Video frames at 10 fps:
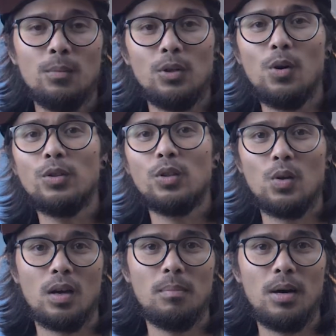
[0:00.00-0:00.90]
we're going to
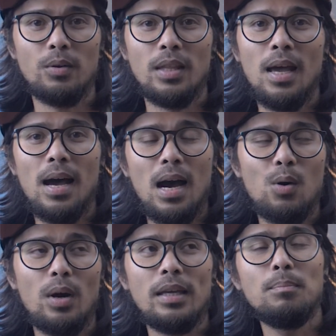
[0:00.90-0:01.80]
talk about
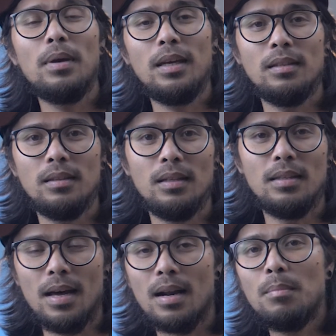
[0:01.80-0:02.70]
how I made
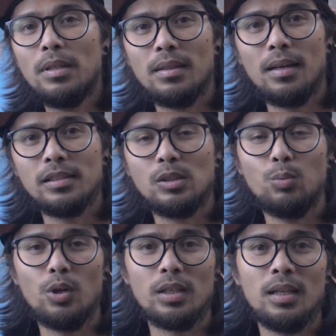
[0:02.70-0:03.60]
the Arabic text
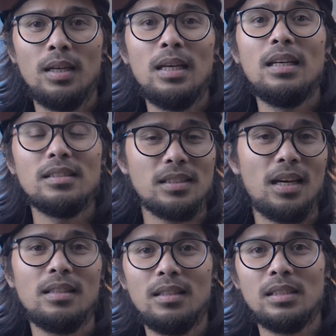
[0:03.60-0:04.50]
work
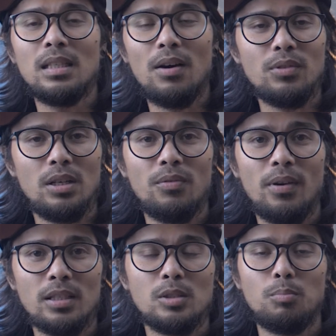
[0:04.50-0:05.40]
inside this After
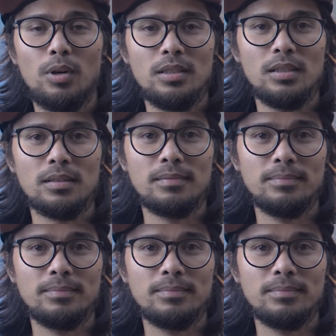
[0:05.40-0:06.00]
Effects project.